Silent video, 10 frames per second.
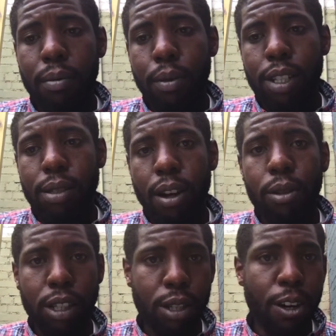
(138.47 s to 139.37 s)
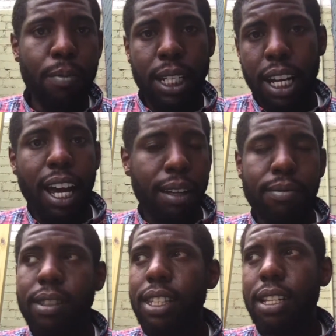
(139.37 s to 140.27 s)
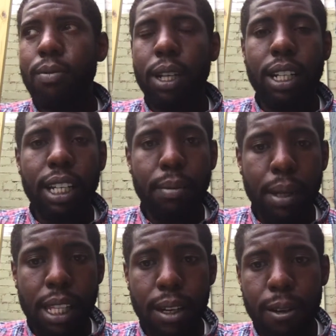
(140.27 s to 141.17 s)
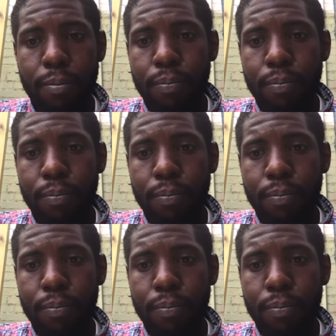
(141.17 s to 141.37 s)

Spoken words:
which only showed me that I didn't really need to be there.